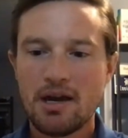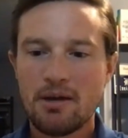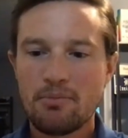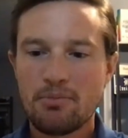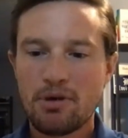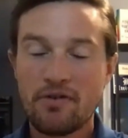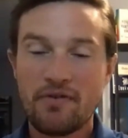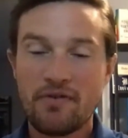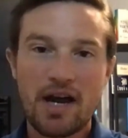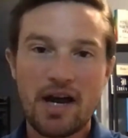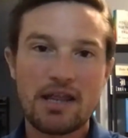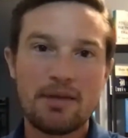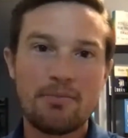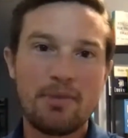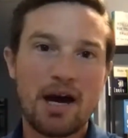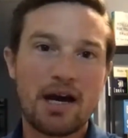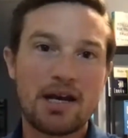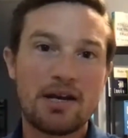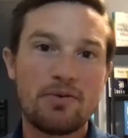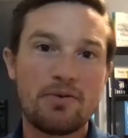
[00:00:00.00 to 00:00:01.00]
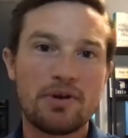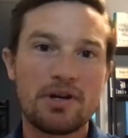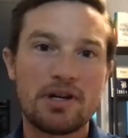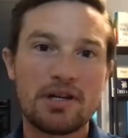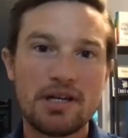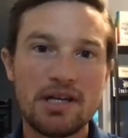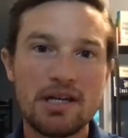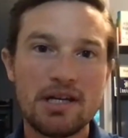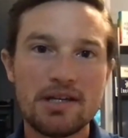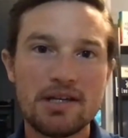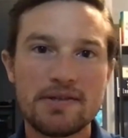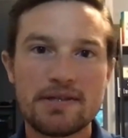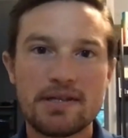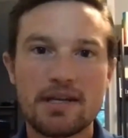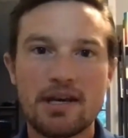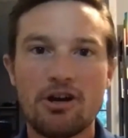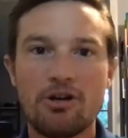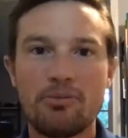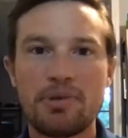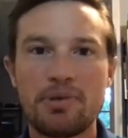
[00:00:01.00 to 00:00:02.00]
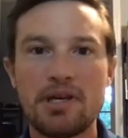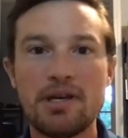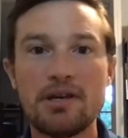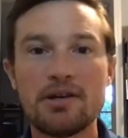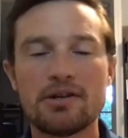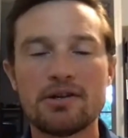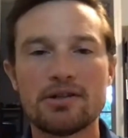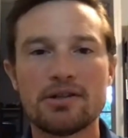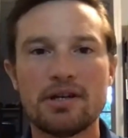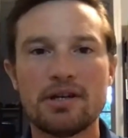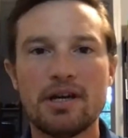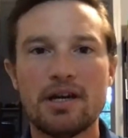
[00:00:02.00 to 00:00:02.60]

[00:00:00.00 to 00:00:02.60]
provide the body what it needs to help heal?